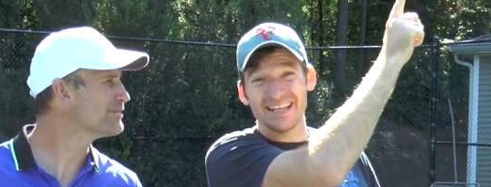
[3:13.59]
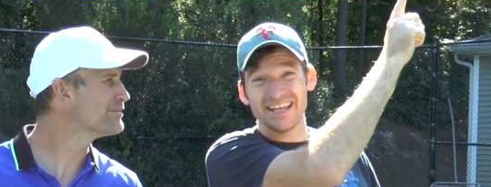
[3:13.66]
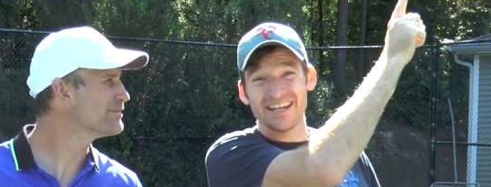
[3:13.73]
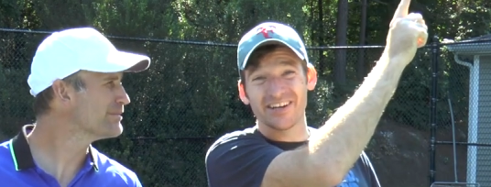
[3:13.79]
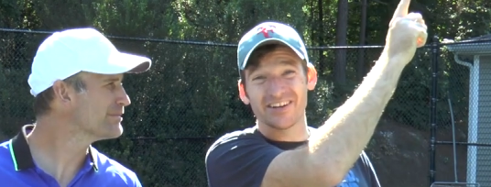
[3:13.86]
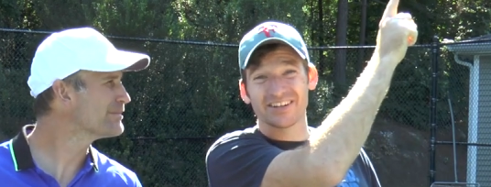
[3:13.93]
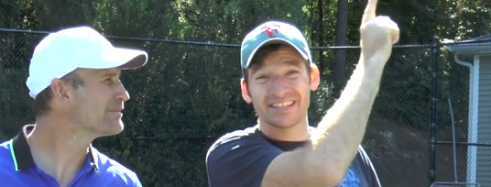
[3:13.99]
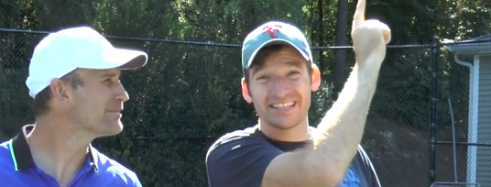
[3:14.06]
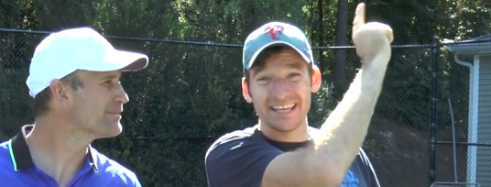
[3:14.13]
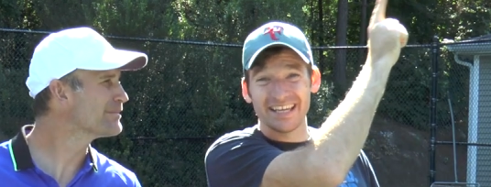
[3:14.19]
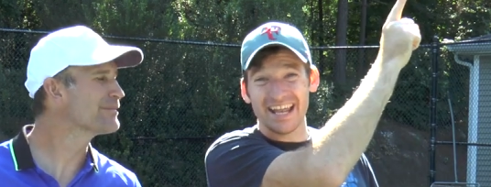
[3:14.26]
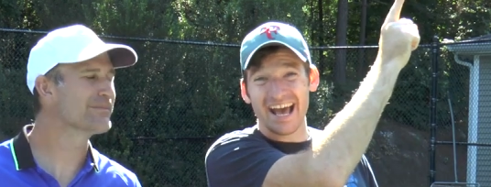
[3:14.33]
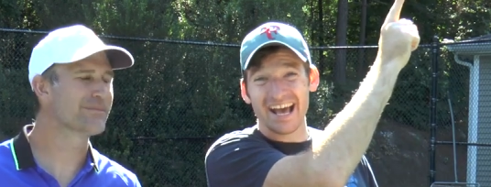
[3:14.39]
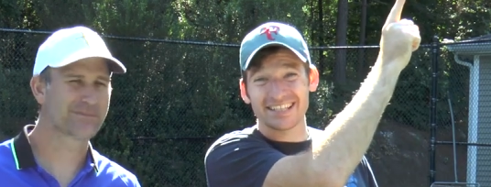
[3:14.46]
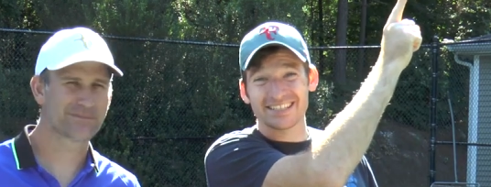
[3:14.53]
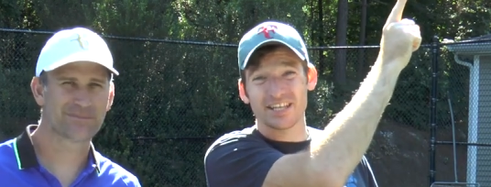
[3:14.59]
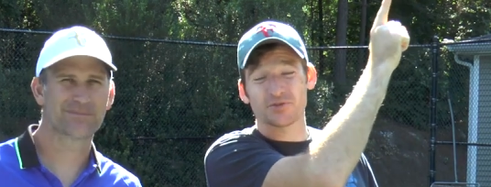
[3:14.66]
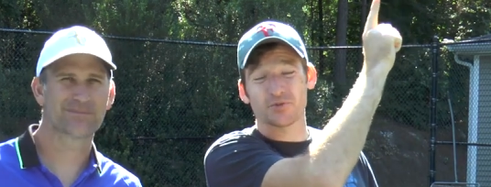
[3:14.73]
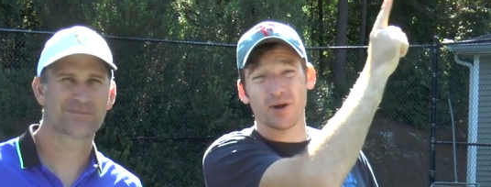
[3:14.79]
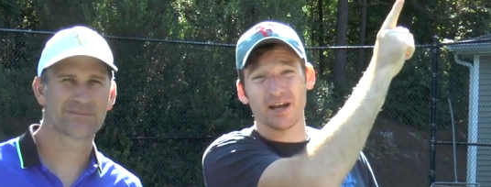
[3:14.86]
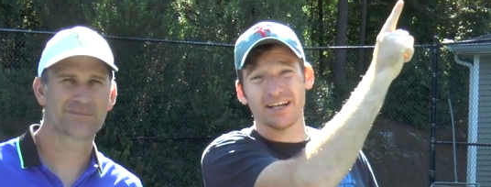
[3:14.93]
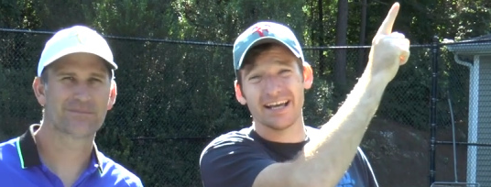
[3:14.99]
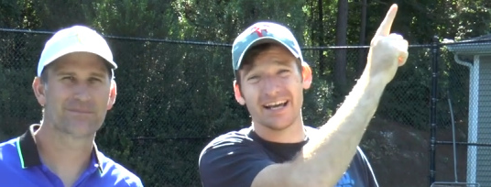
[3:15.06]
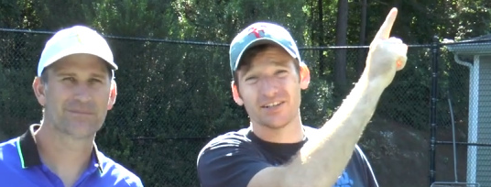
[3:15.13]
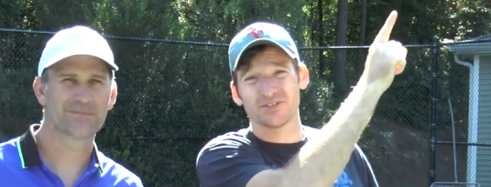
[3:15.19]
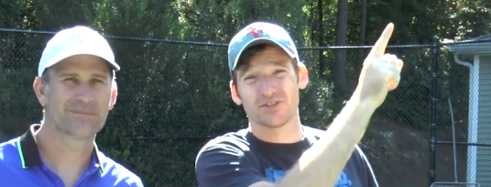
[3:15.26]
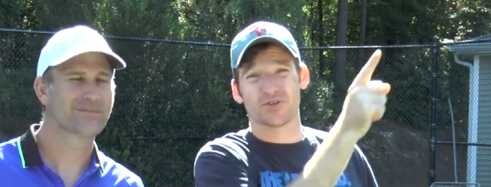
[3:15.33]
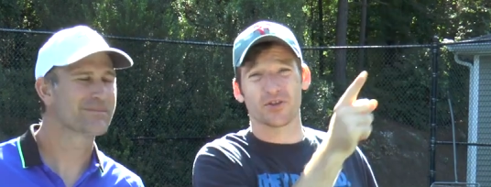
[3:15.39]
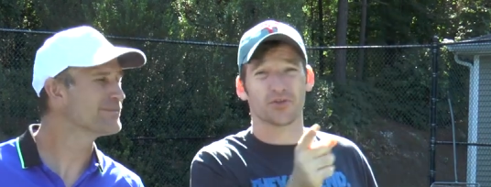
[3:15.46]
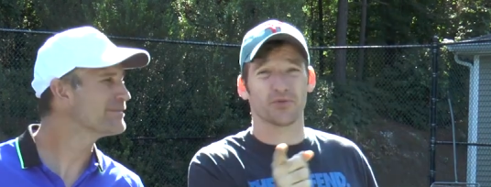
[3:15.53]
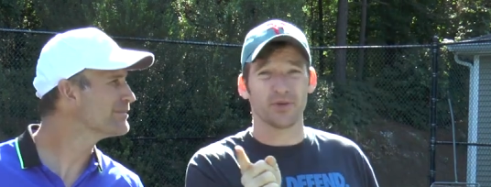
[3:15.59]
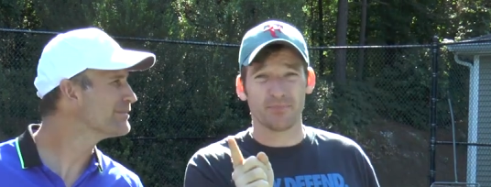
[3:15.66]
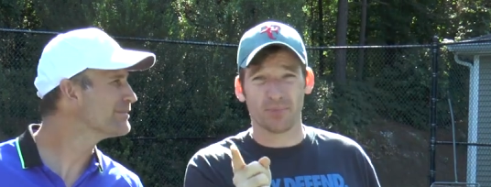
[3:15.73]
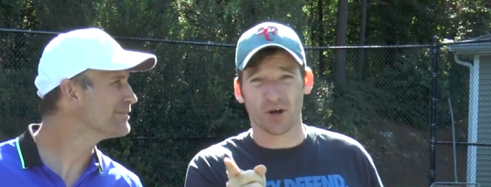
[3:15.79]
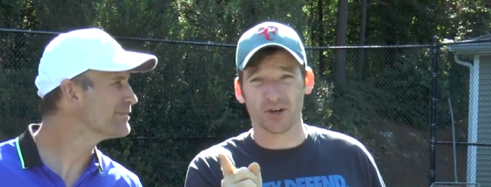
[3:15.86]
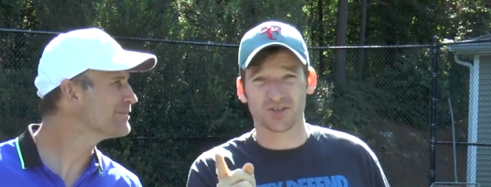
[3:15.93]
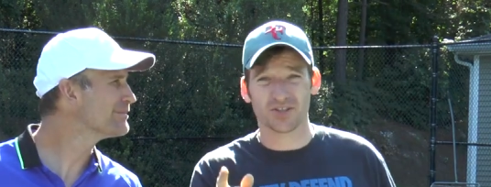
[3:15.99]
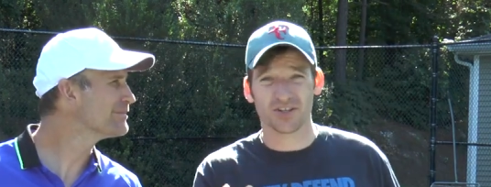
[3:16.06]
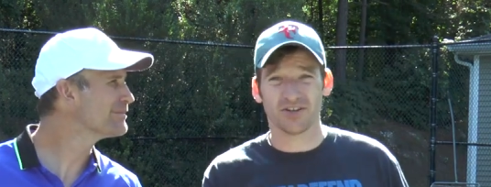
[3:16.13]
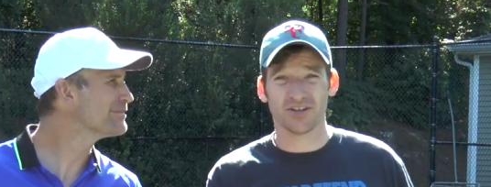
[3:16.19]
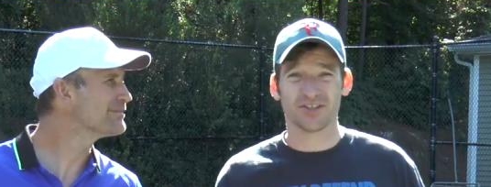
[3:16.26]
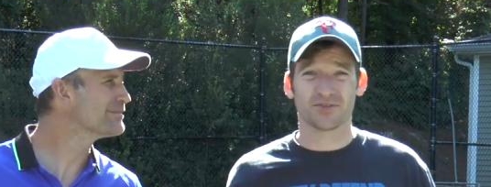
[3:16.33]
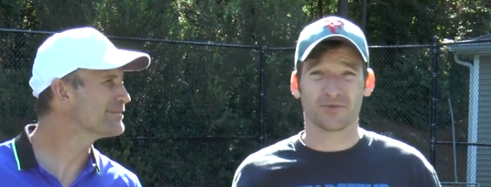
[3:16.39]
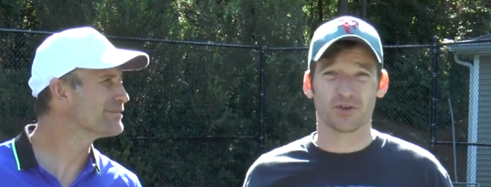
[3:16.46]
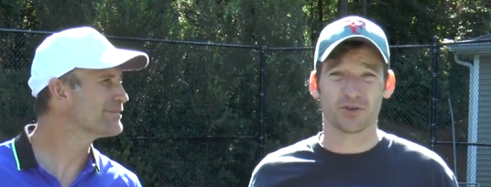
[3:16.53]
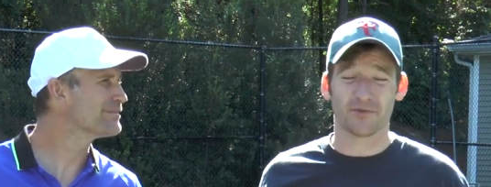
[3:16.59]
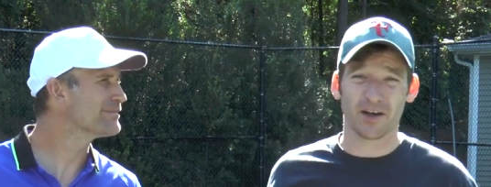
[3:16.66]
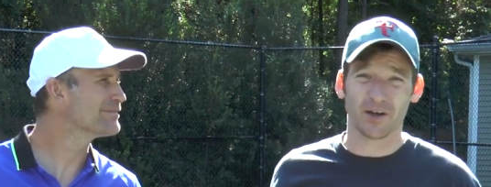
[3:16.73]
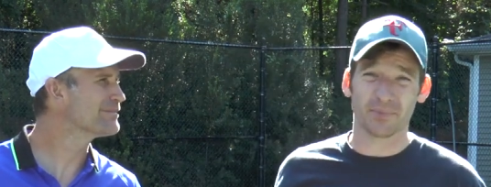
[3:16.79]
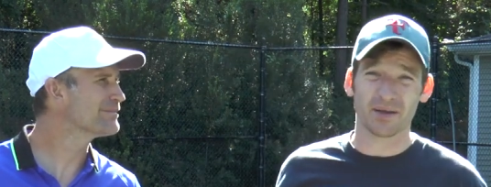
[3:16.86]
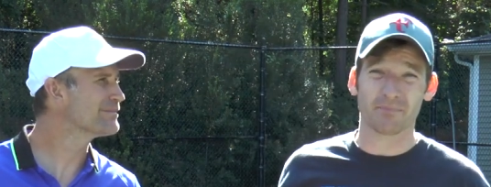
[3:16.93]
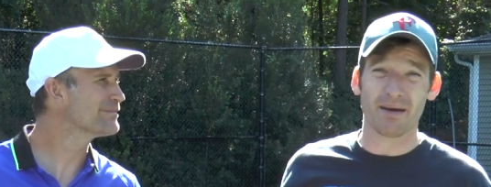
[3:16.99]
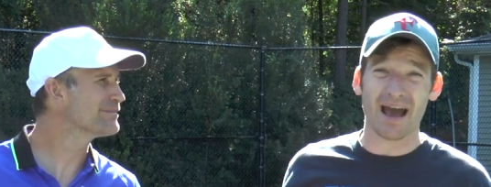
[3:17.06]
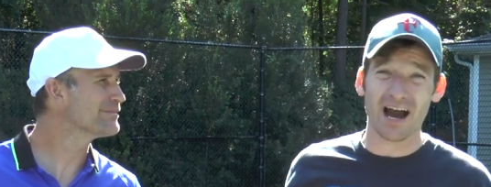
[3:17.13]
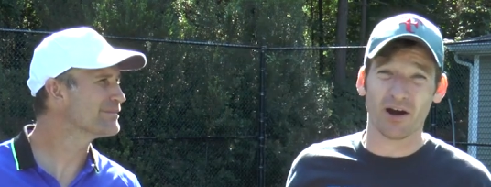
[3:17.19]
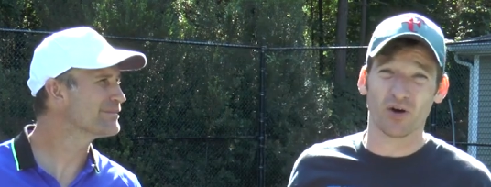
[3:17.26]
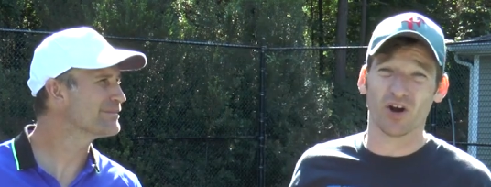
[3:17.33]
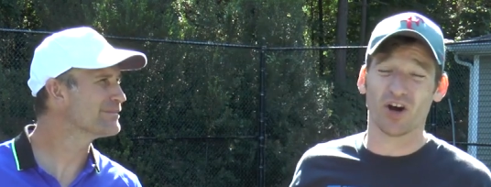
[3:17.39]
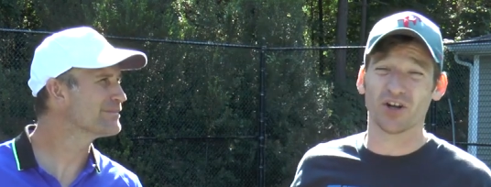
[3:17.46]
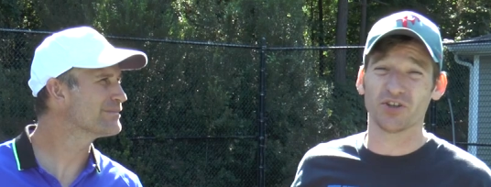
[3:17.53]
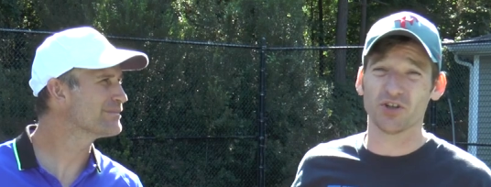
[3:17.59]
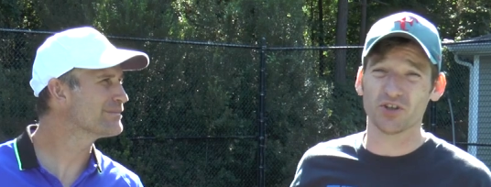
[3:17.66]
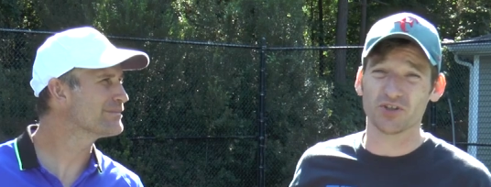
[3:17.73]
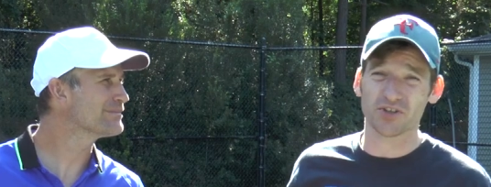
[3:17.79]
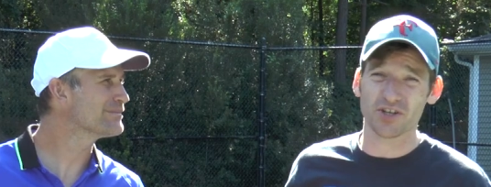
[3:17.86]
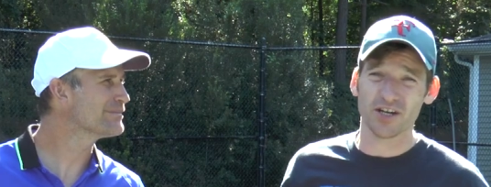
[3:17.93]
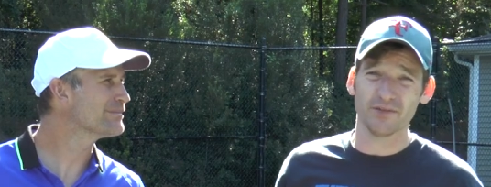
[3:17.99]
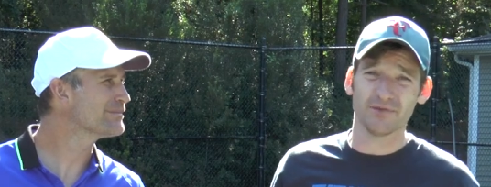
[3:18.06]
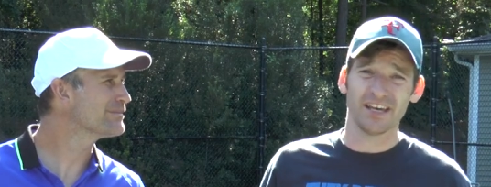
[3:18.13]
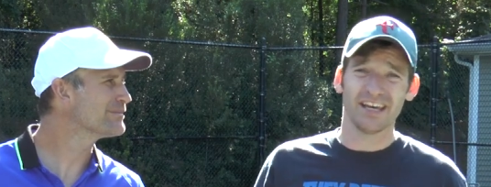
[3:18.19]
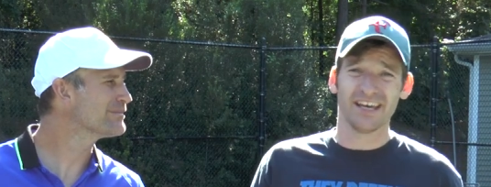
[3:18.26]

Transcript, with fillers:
Speaker 1: here, get access right now to the three part series for developing power on your serve.